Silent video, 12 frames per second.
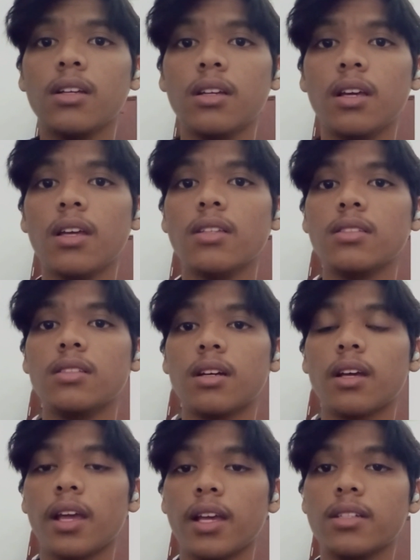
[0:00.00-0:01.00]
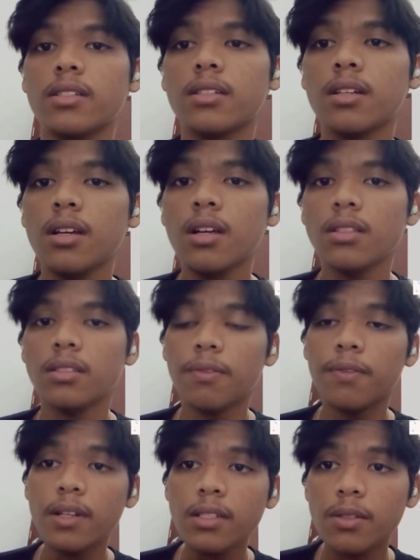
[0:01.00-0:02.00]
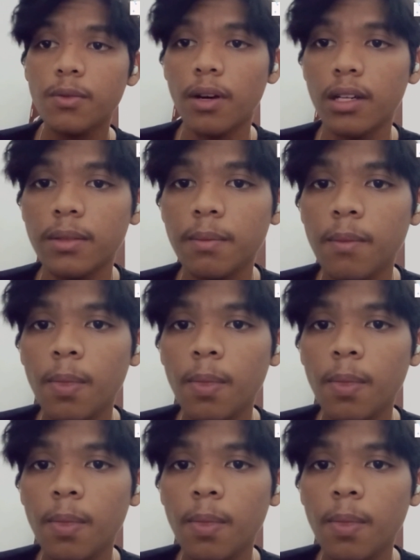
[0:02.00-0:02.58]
in the case. The first one,